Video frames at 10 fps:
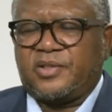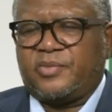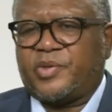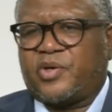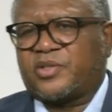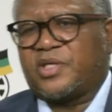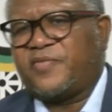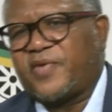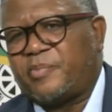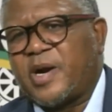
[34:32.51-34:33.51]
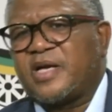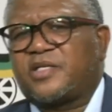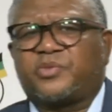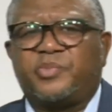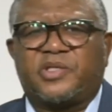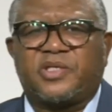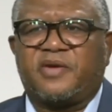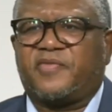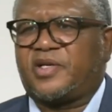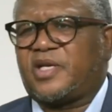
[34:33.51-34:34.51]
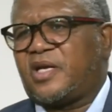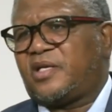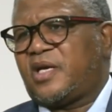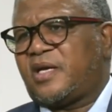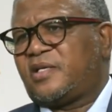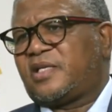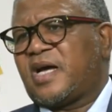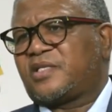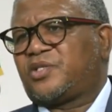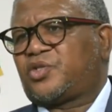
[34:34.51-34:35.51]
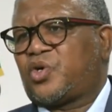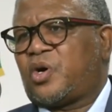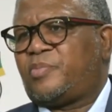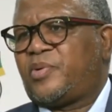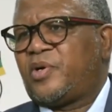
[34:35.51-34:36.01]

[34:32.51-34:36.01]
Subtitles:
Because if a branch is meeting every day and it does its job,